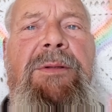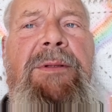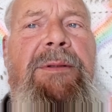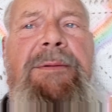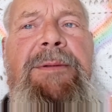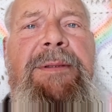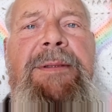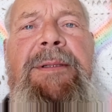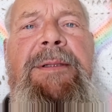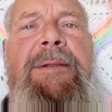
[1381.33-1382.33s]
to
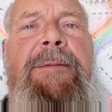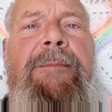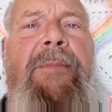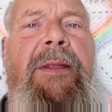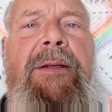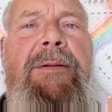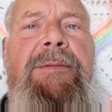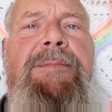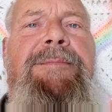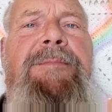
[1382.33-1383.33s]
the,
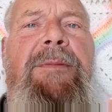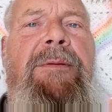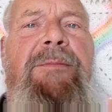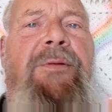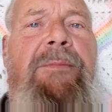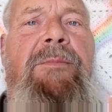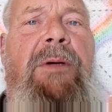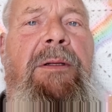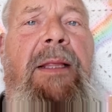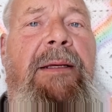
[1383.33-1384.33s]
from
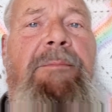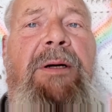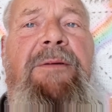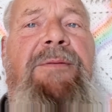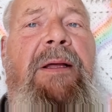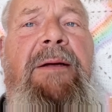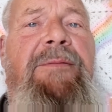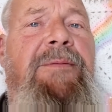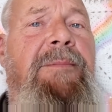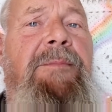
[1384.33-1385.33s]
like a butterfly
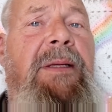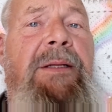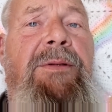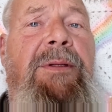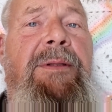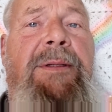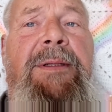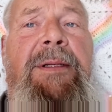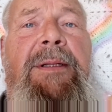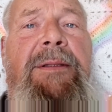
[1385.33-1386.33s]
from me to
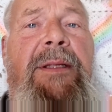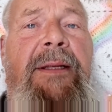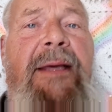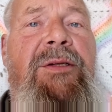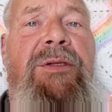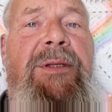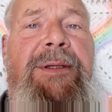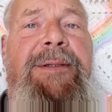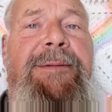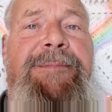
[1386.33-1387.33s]
the next
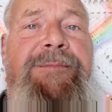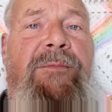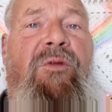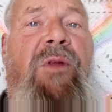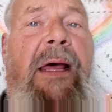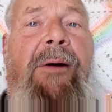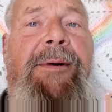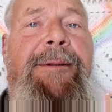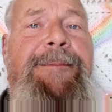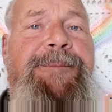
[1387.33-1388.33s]

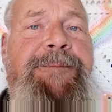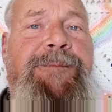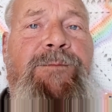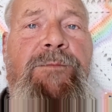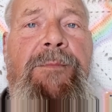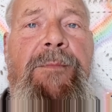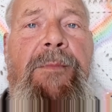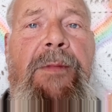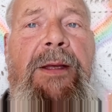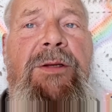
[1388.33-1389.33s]
flower
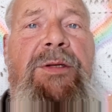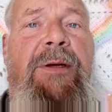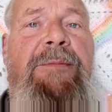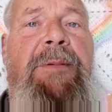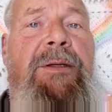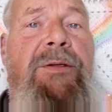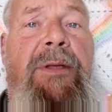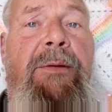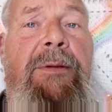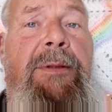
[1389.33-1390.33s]
and stuff, because
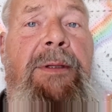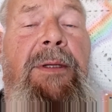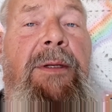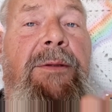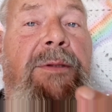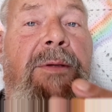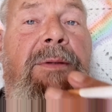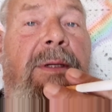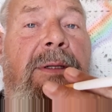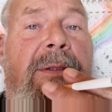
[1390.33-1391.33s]
they were too
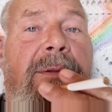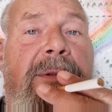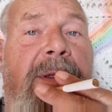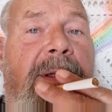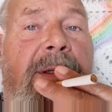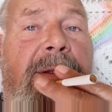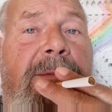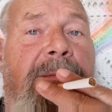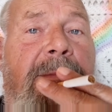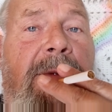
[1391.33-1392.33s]
young and